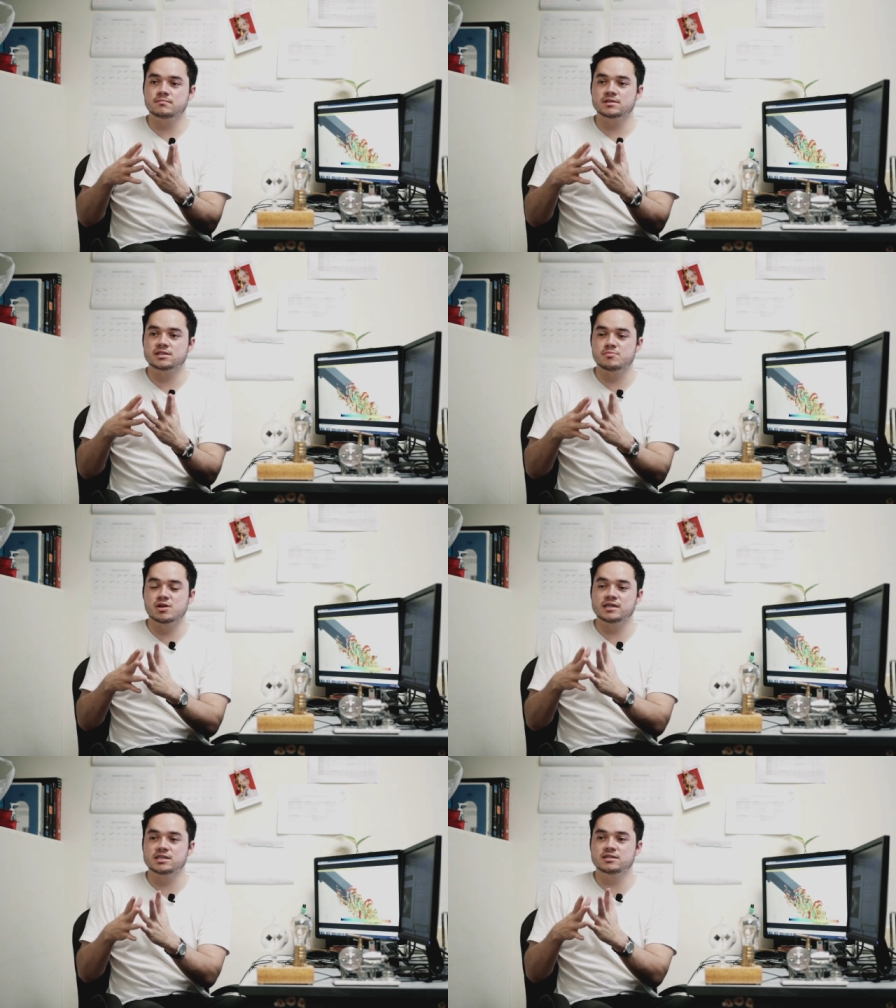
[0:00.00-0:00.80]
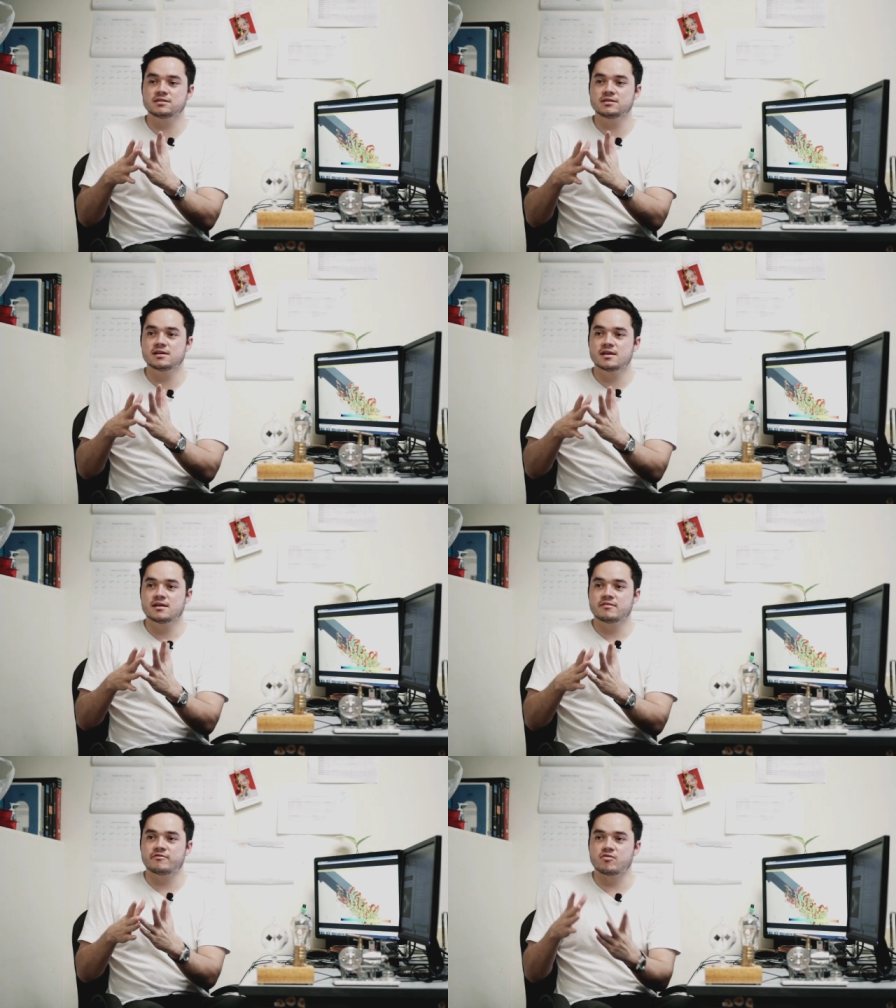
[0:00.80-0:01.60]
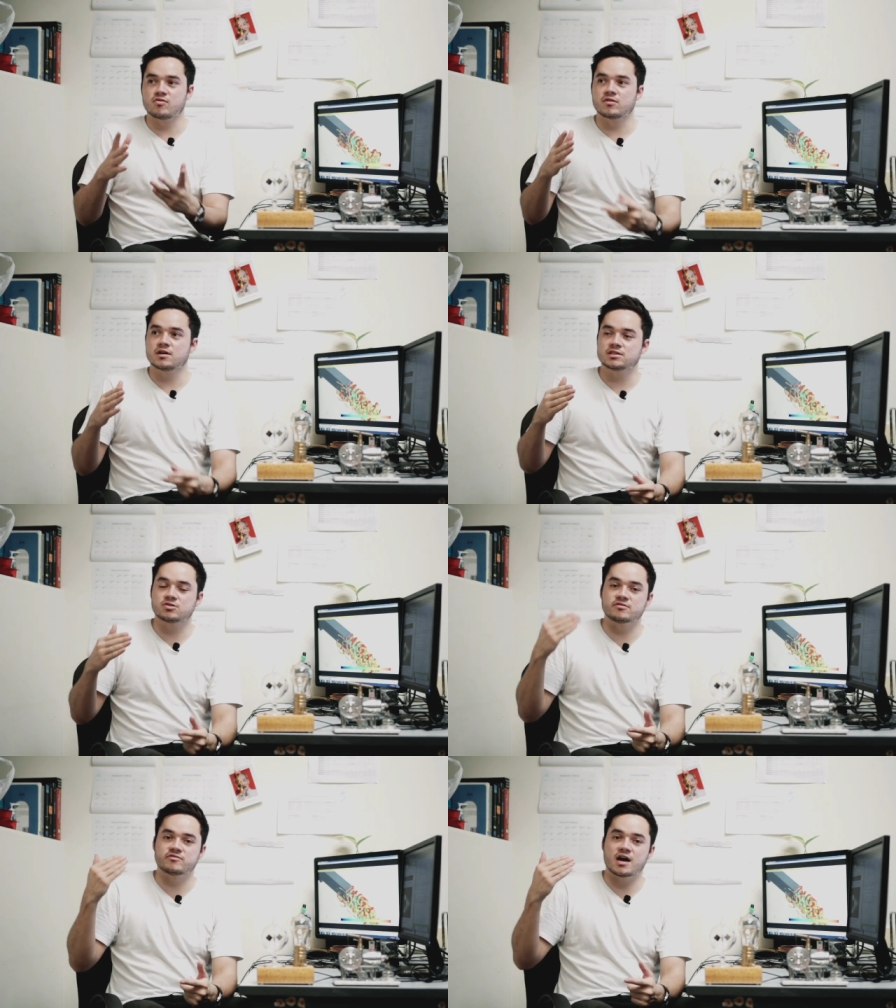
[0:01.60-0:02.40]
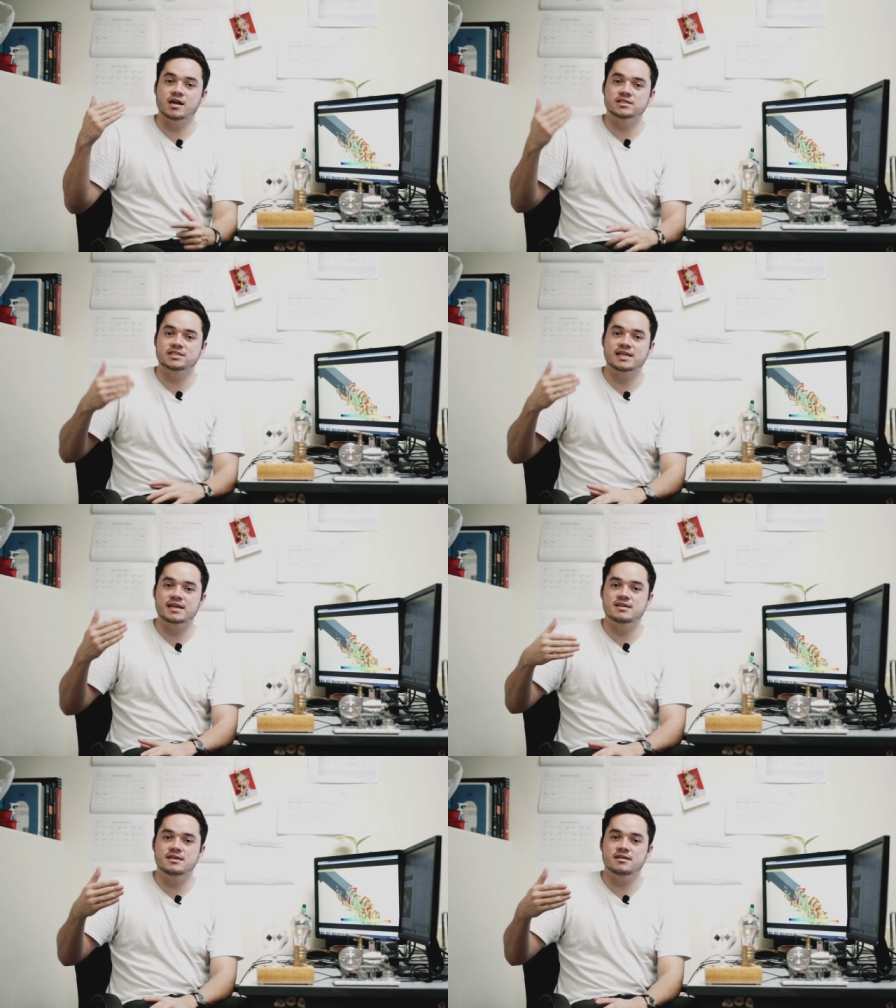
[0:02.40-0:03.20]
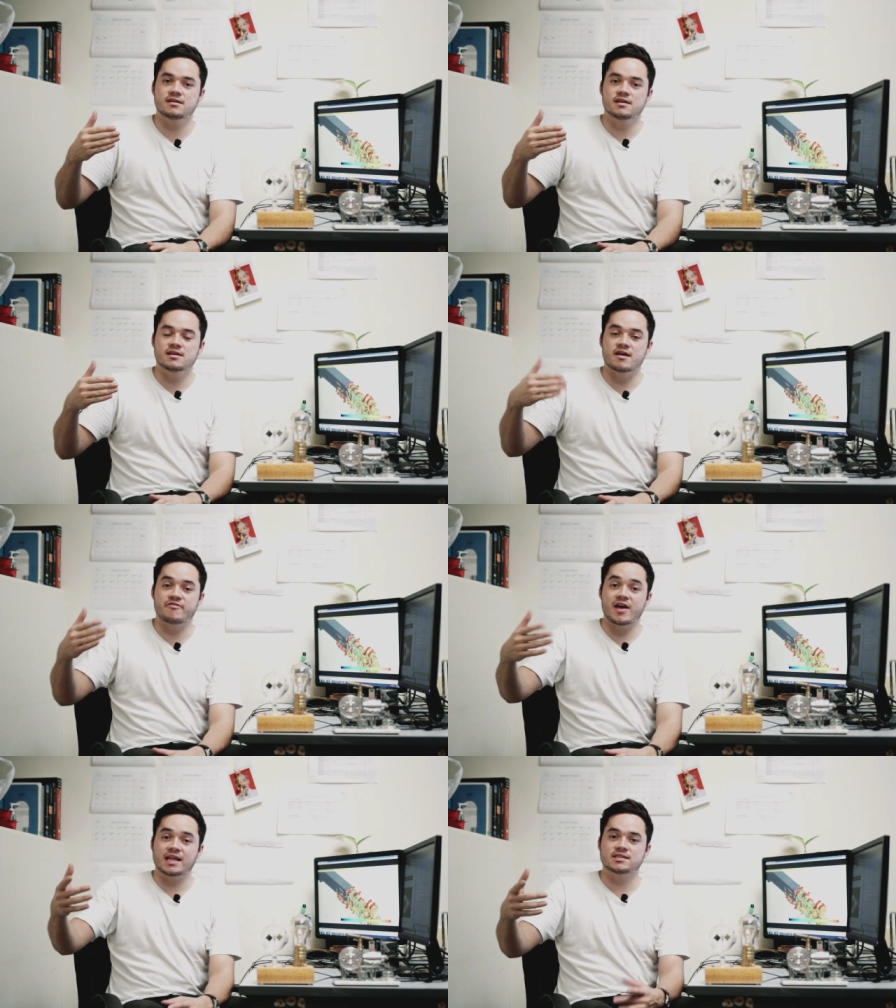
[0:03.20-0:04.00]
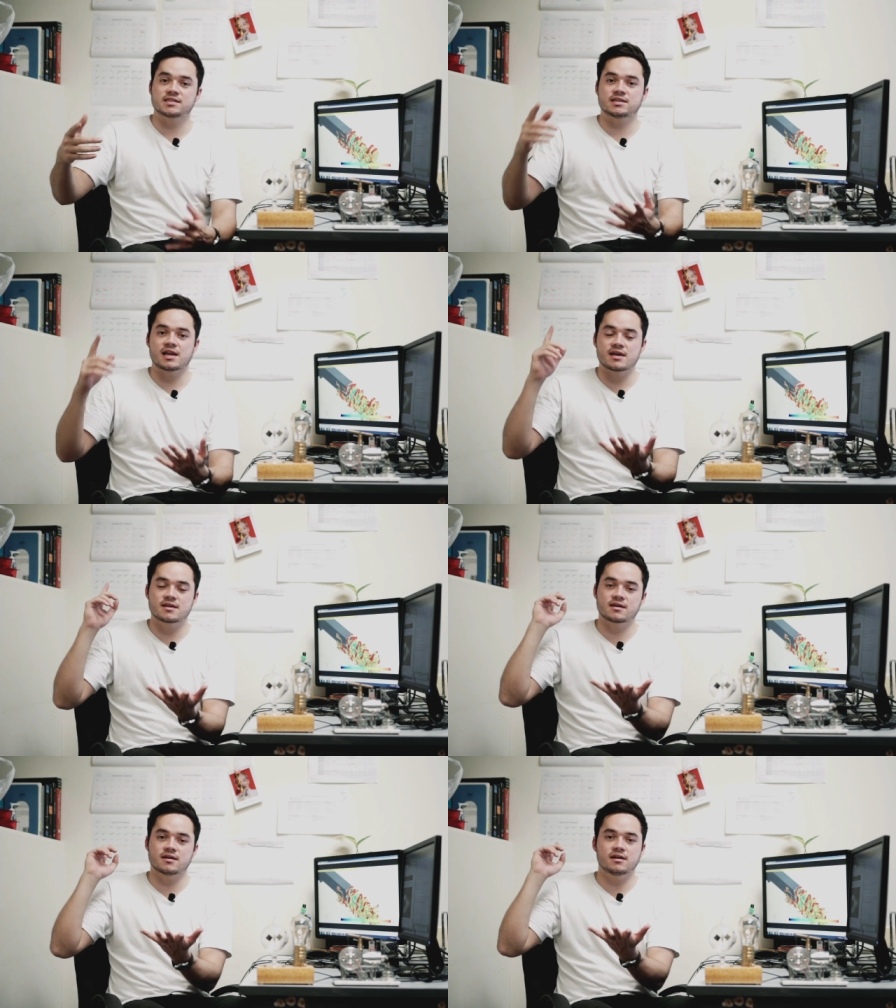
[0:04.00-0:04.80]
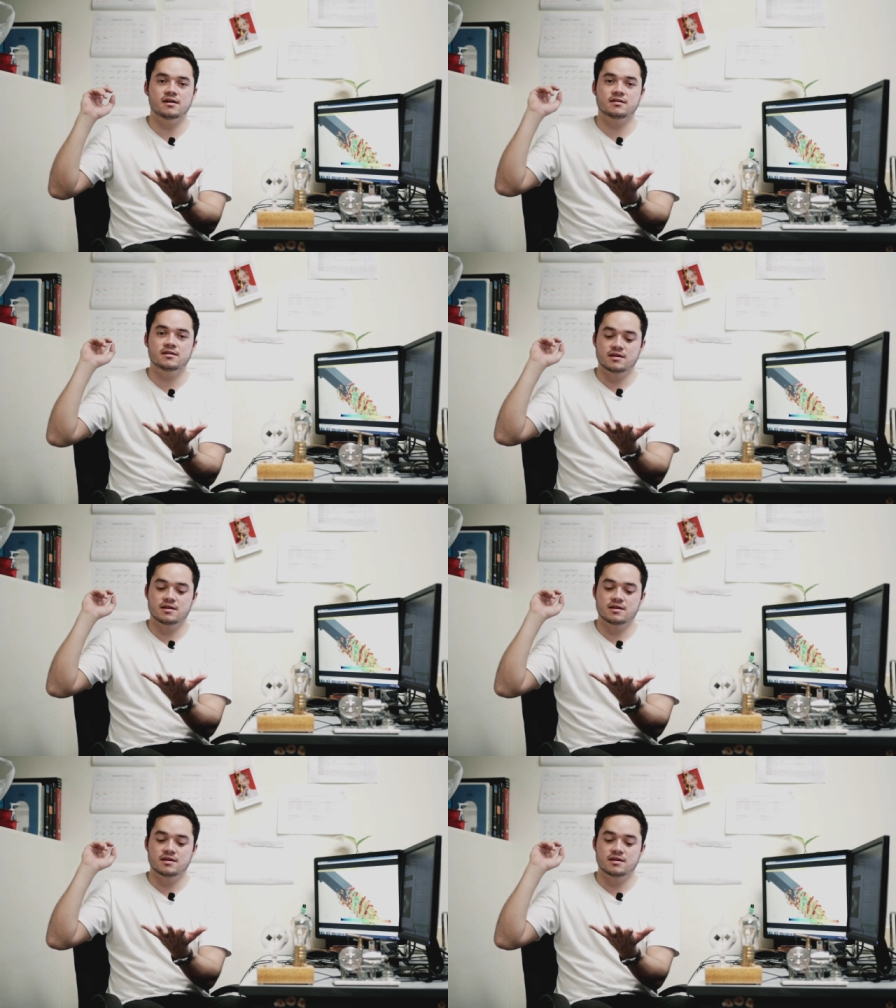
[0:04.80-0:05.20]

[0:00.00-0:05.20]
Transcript: simulation for sort of unsteady effects like uh,